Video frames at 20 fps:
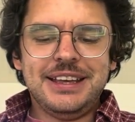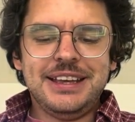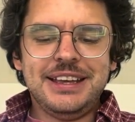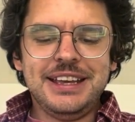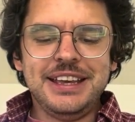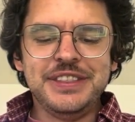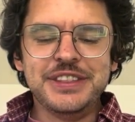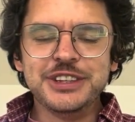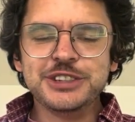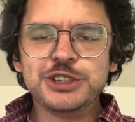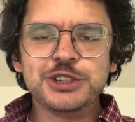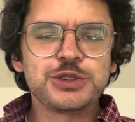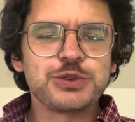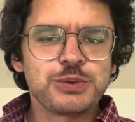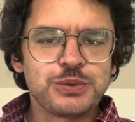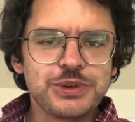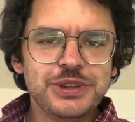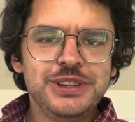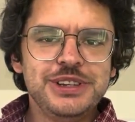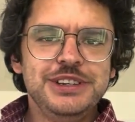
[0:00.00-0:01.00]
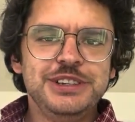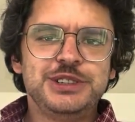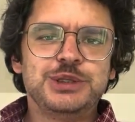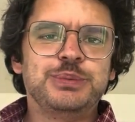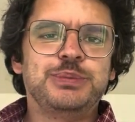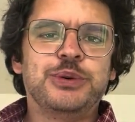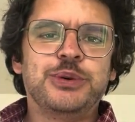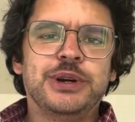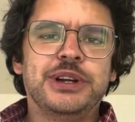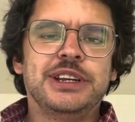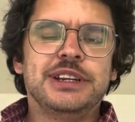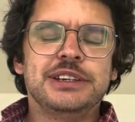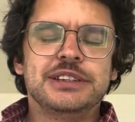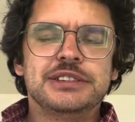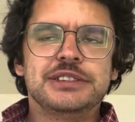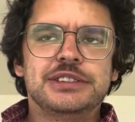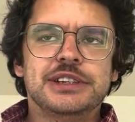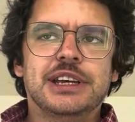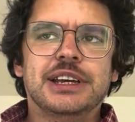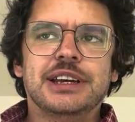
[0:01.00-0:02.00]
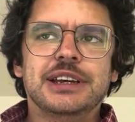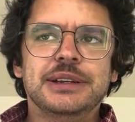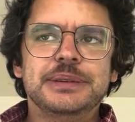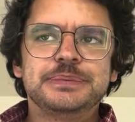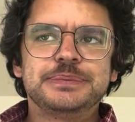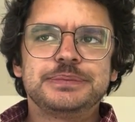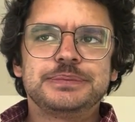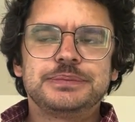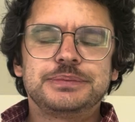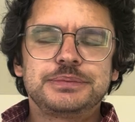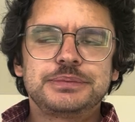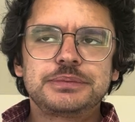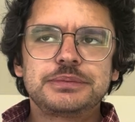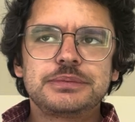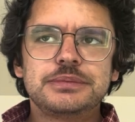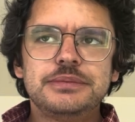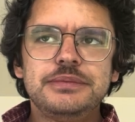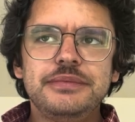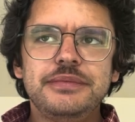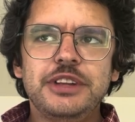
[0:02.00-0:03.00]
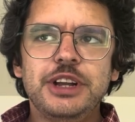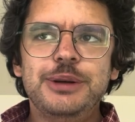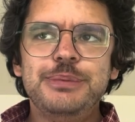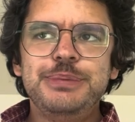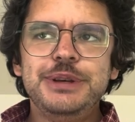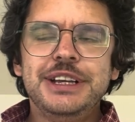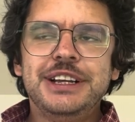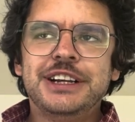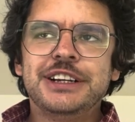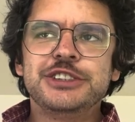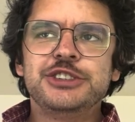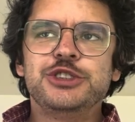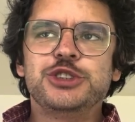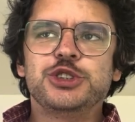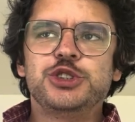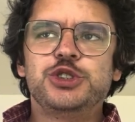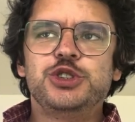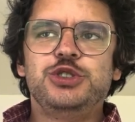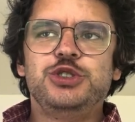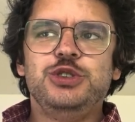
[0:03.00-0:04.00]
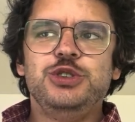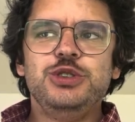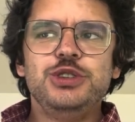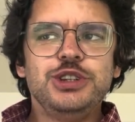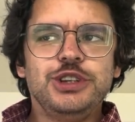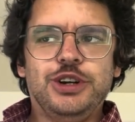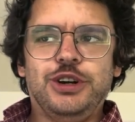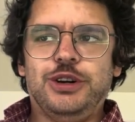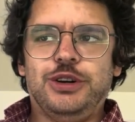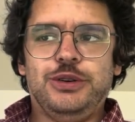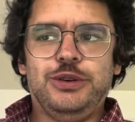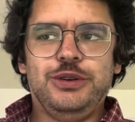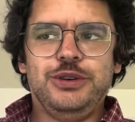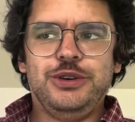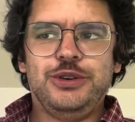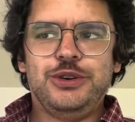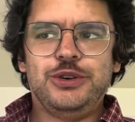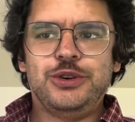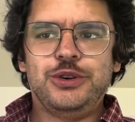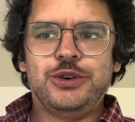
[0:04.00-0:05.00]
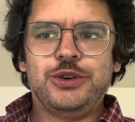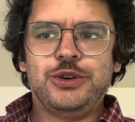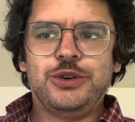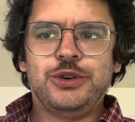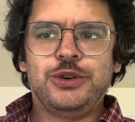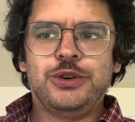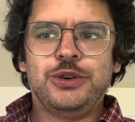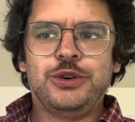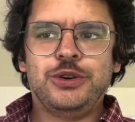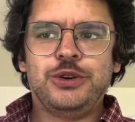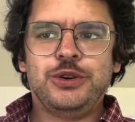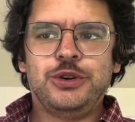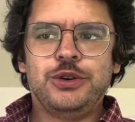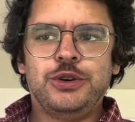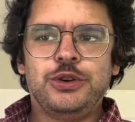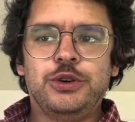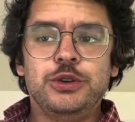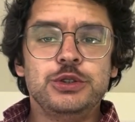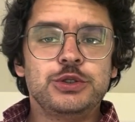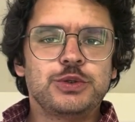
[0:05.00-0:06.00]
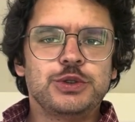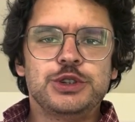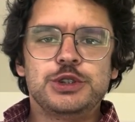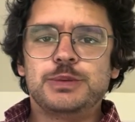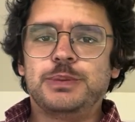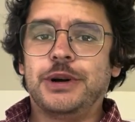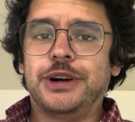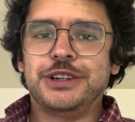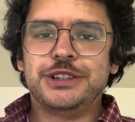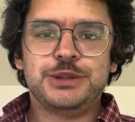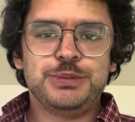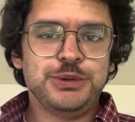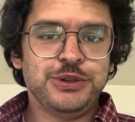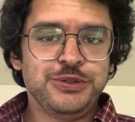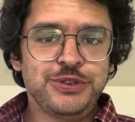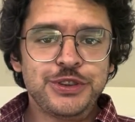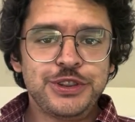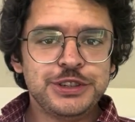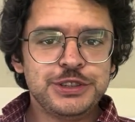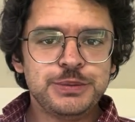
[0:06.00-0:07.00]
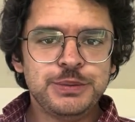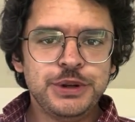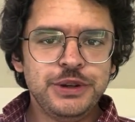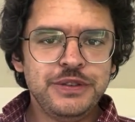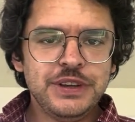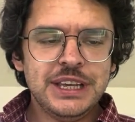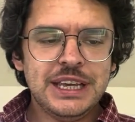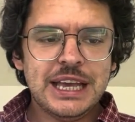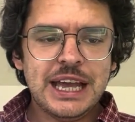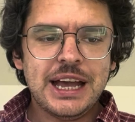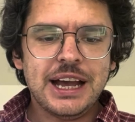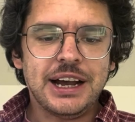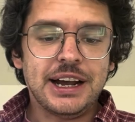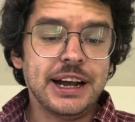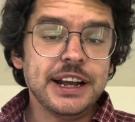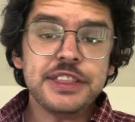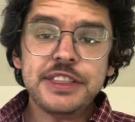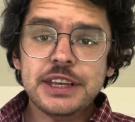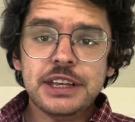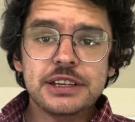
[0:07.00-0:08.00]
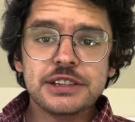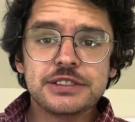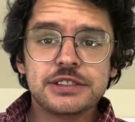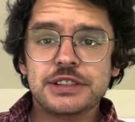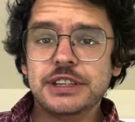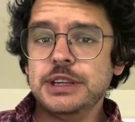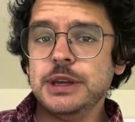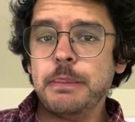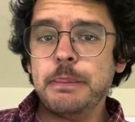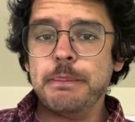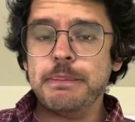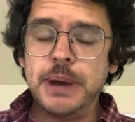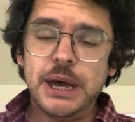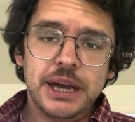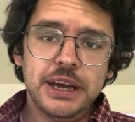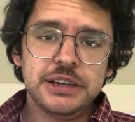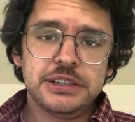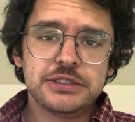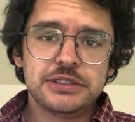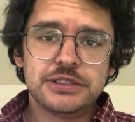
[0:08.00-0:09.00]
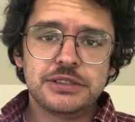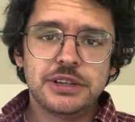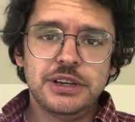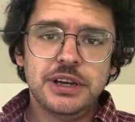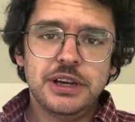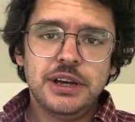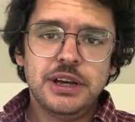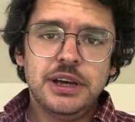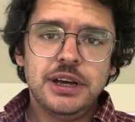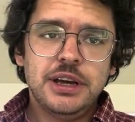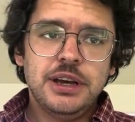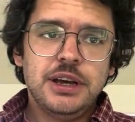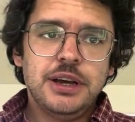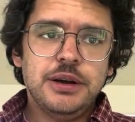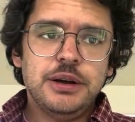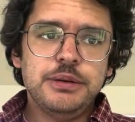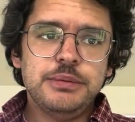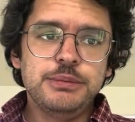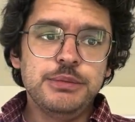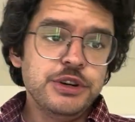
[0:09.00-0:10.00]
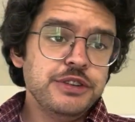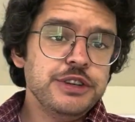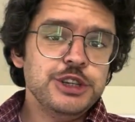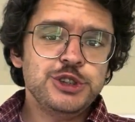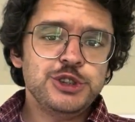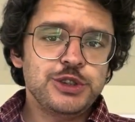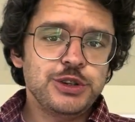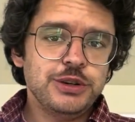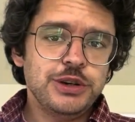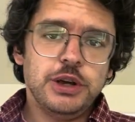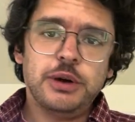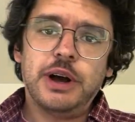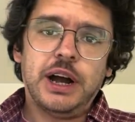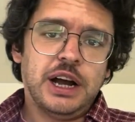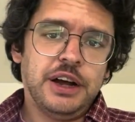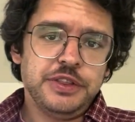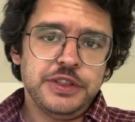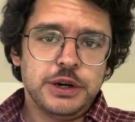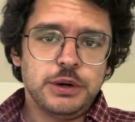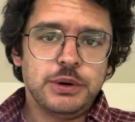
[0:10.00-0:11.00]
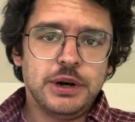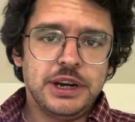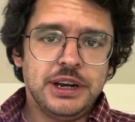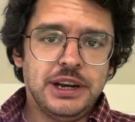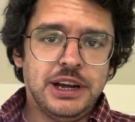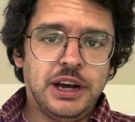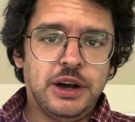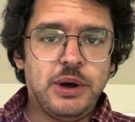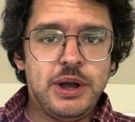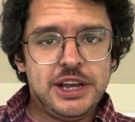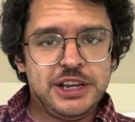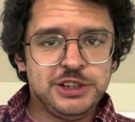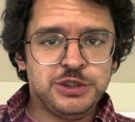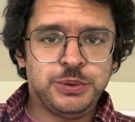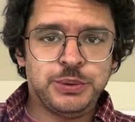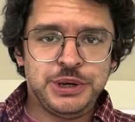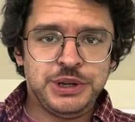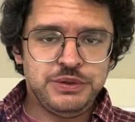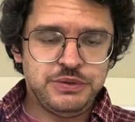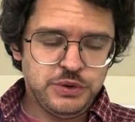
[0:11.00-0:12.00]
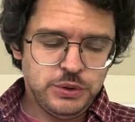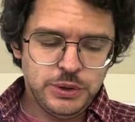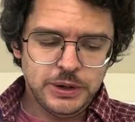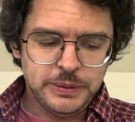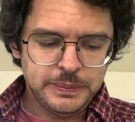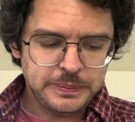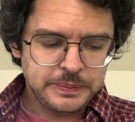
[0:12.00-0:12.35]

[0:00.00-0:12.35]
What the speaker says: And this is really disappointing to say because the studio who's responsible for this movie, I think is the best movie studio out there right now, A24.